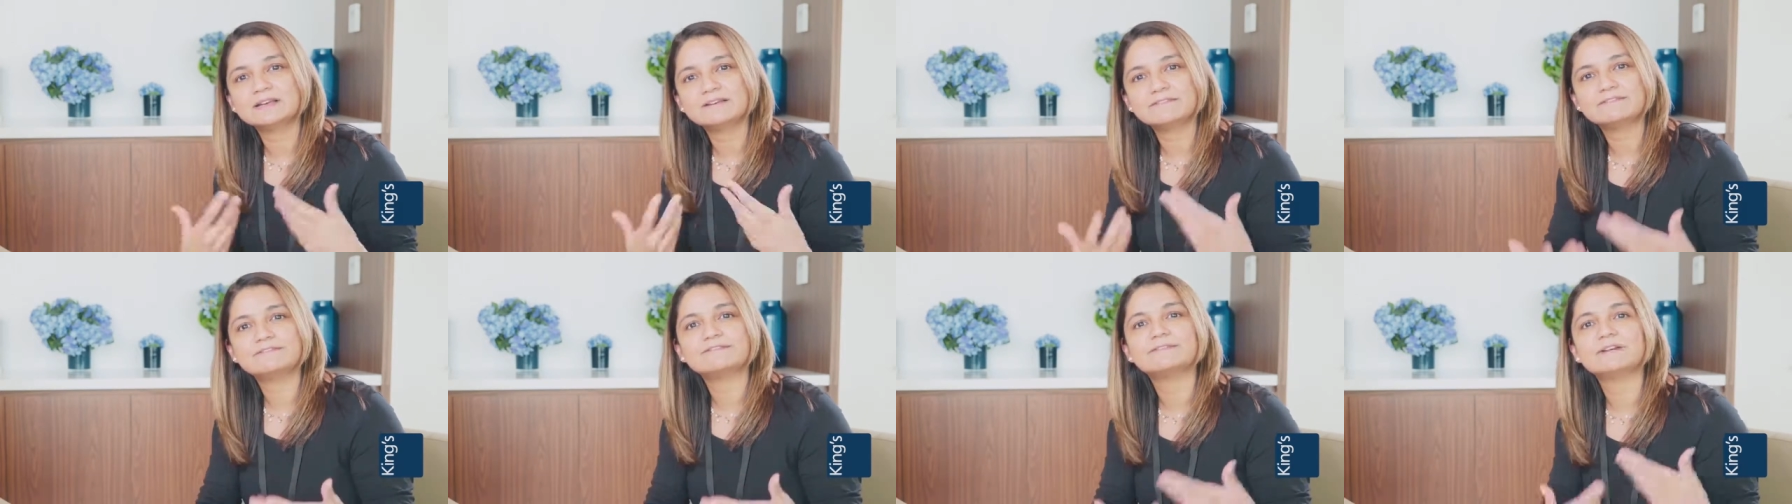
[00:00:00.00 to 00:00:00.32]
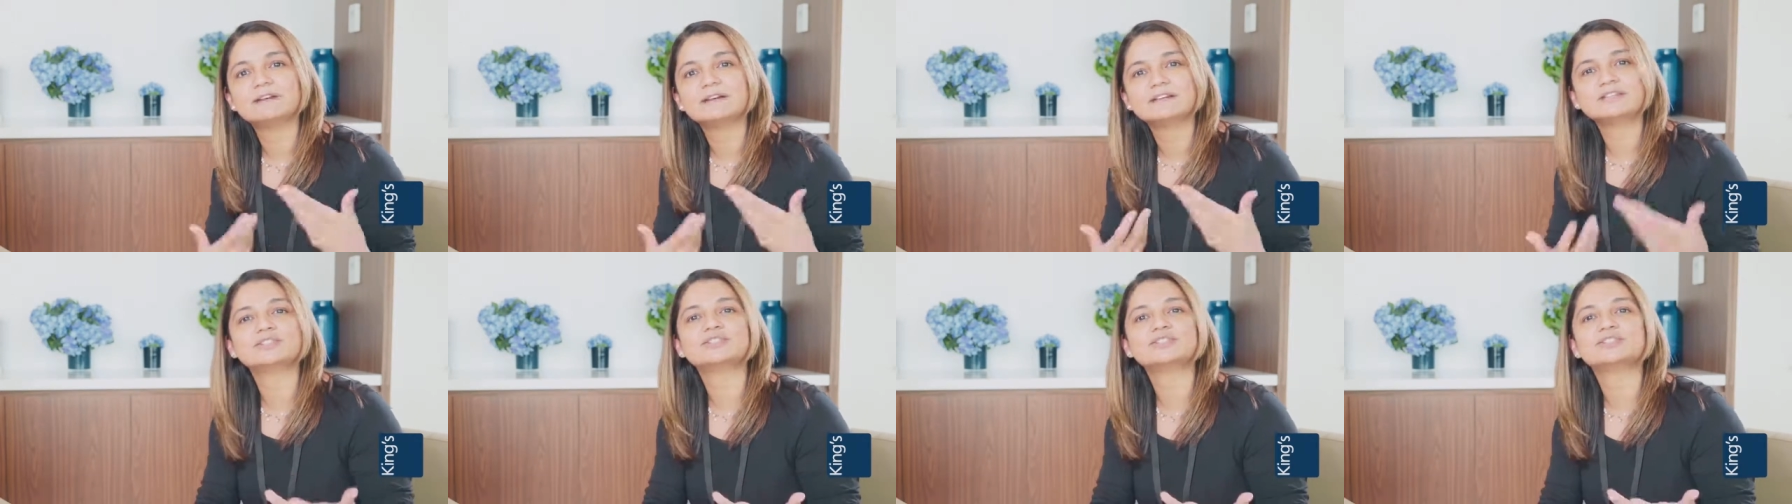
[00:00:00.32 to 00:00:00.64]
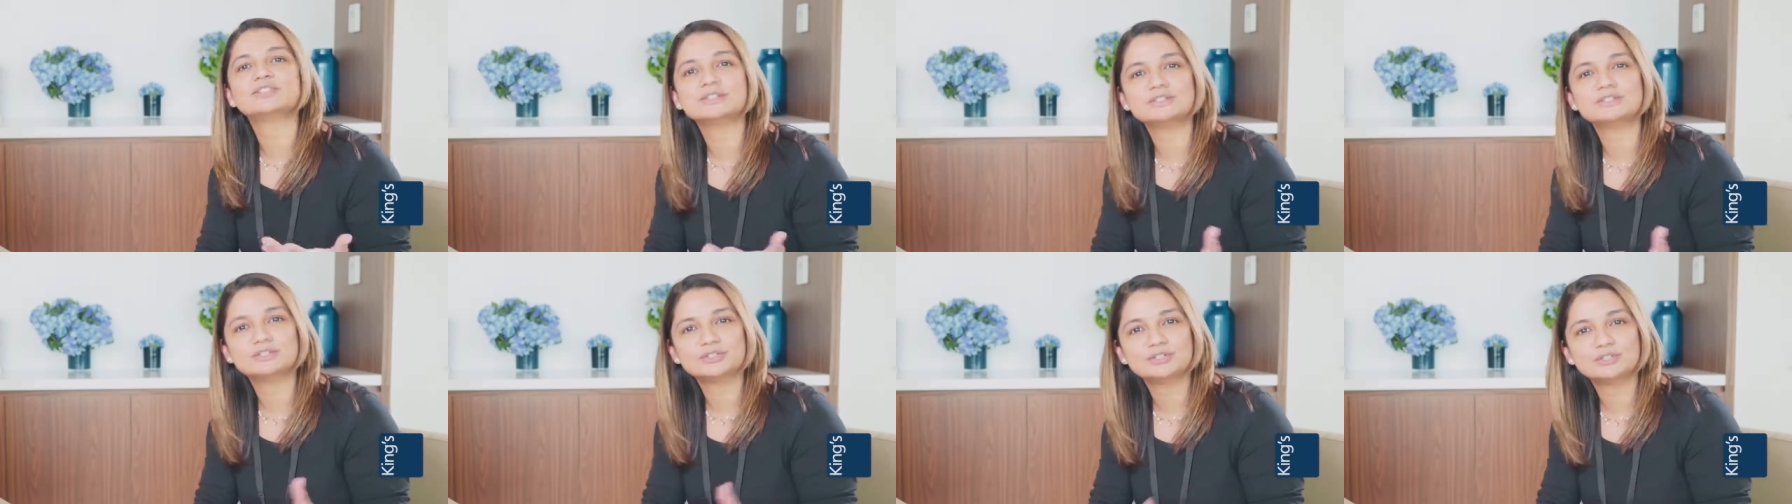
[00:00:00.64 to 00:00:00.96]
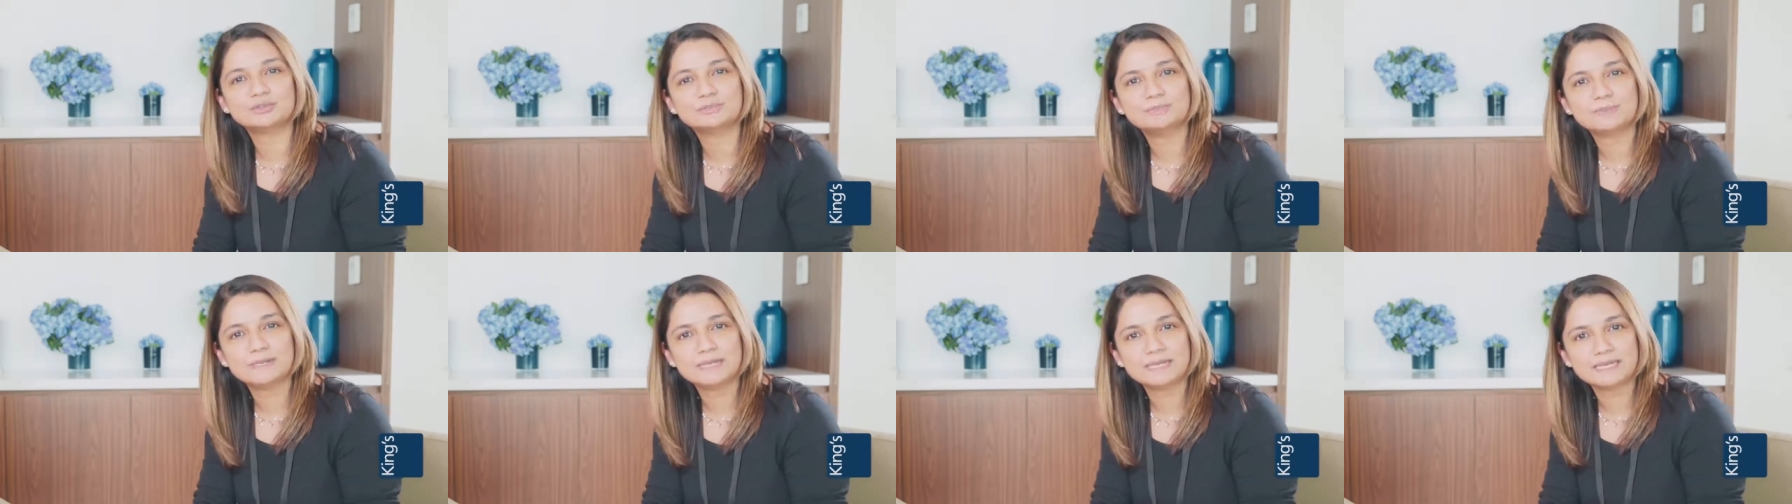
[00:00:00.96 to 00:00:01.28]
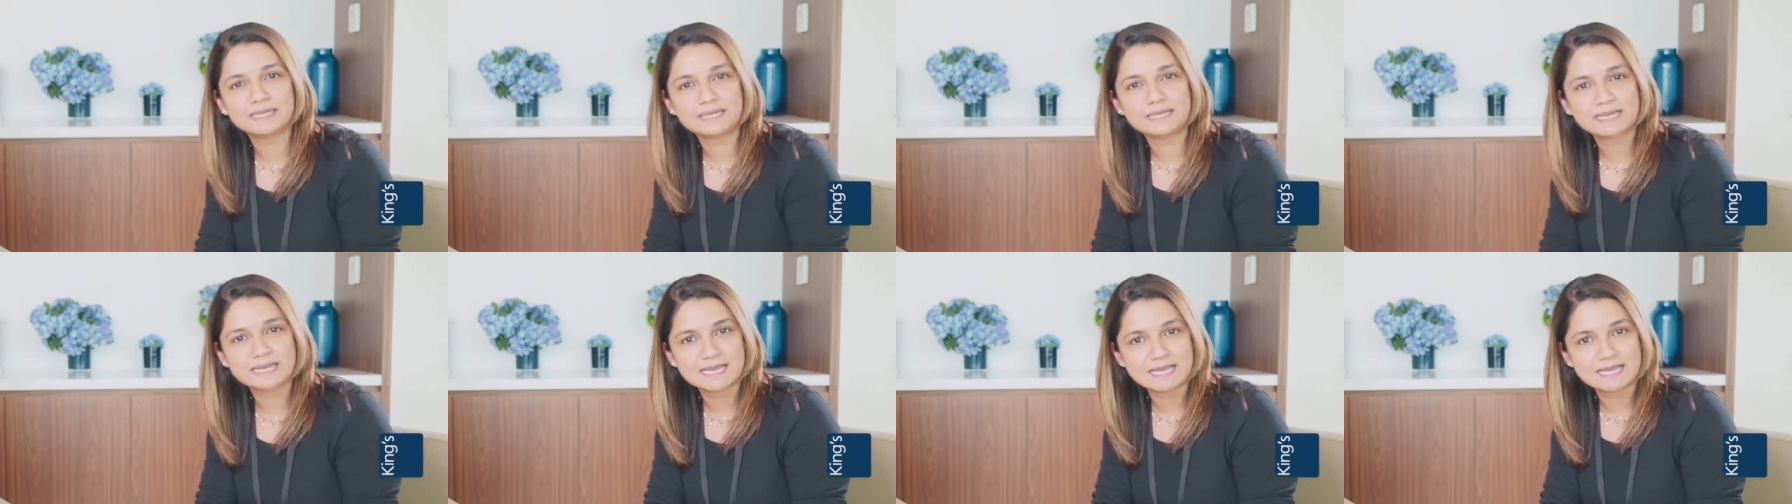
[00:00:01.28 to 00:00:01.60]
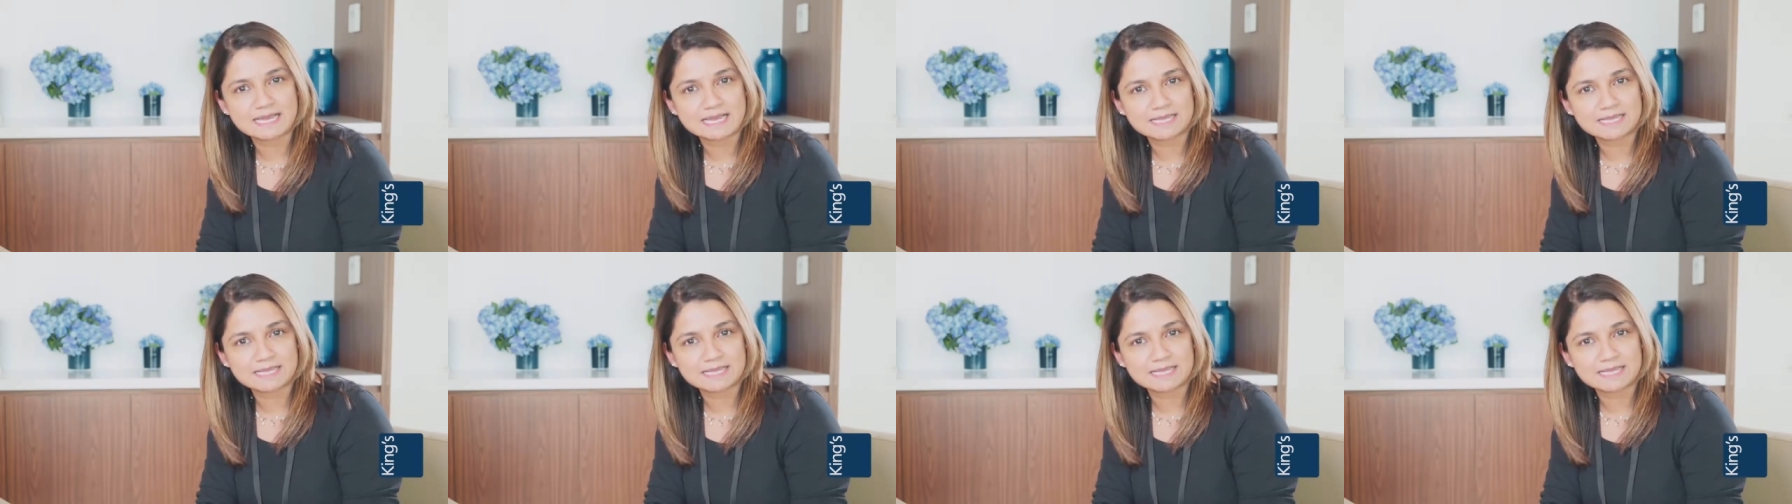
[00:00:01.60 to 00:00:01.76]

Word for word: function to be uh,